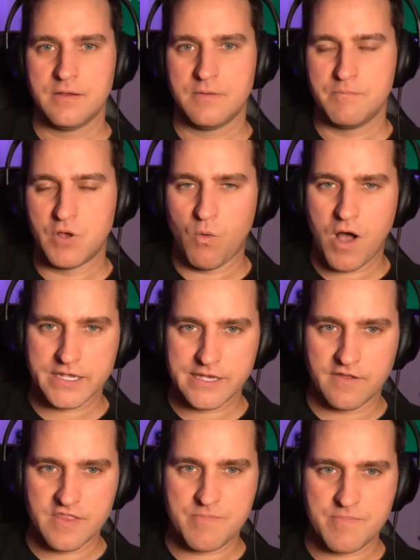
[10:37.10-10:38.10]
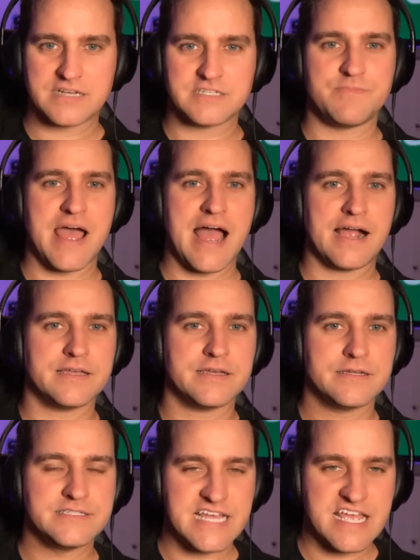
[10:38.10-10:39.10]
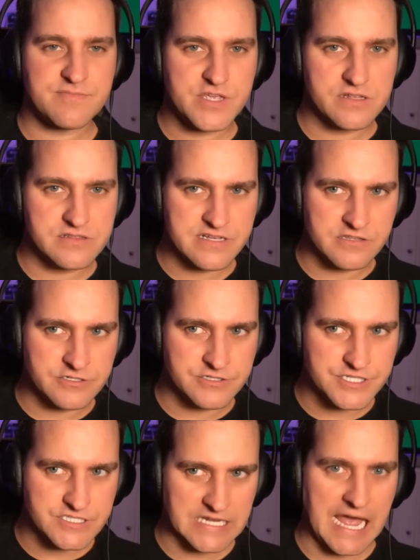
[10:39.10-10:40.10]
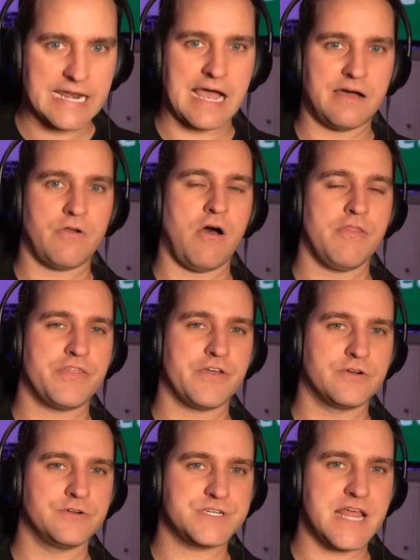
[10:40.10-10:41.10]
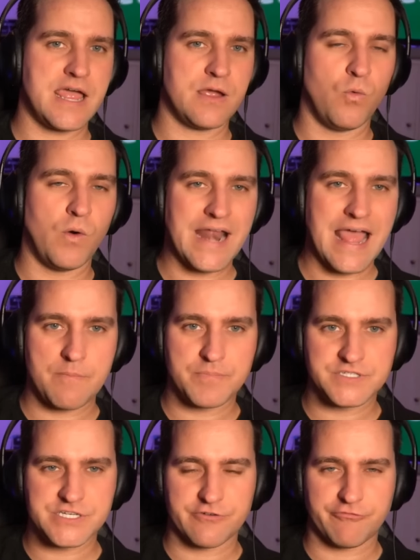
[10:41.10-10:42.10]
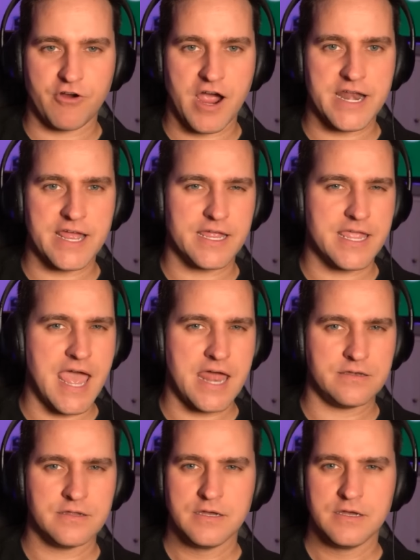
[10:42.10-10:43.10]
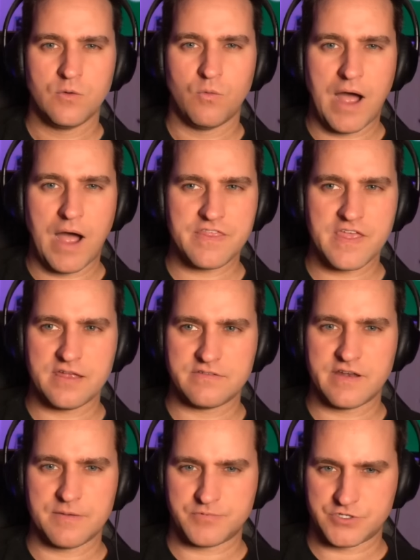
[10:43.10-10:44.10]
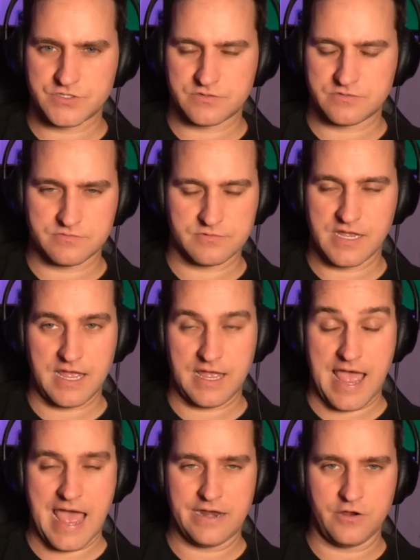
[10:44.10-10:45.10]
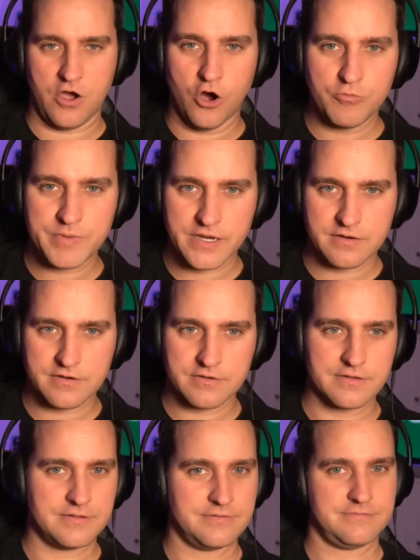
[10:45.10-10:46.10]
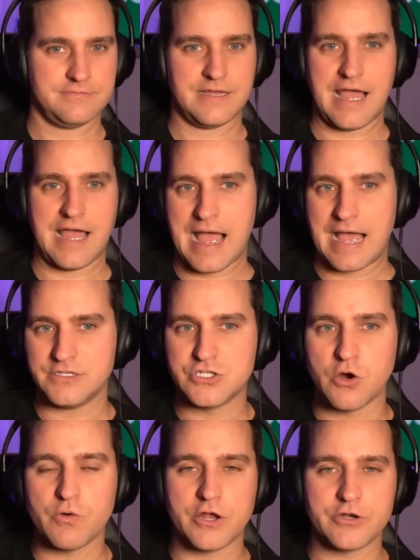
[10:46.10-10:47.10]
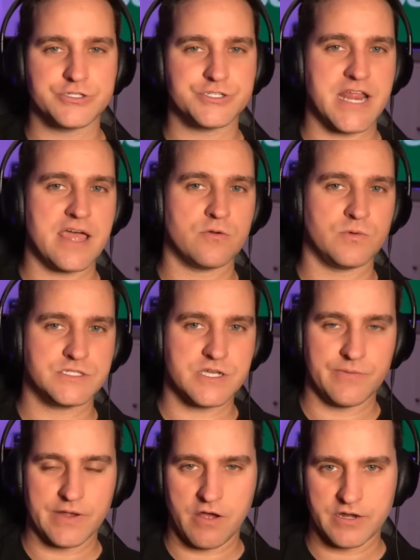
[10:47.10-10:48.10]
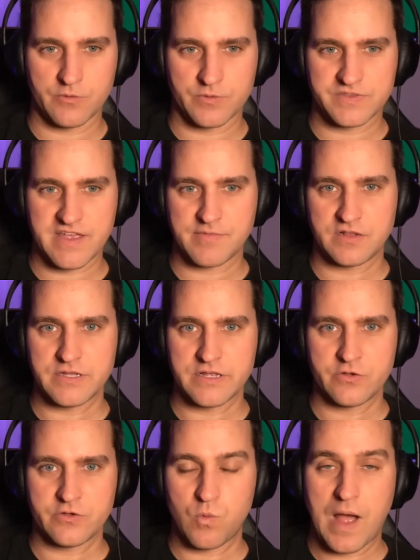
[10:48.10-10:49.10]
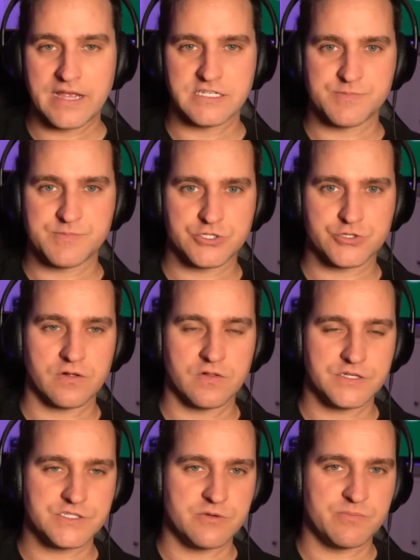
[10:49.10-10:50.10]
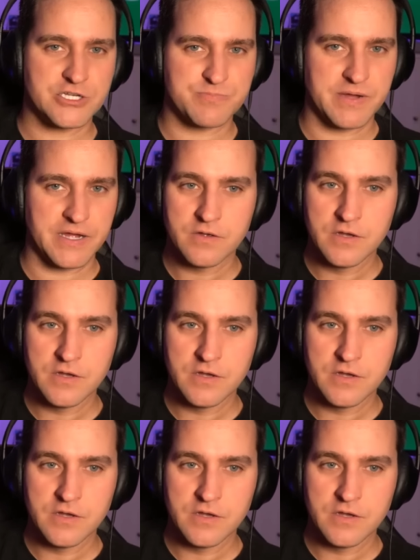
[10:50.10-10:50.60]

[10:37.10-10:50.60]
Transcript: Milwaukee on the back to back. Damian Lillard sat out on Thursday. What happens here Friday? Again, why they ended up just at home here. I, I don't understand what's going on here with Damian Lillard, why he's been struggling so much, but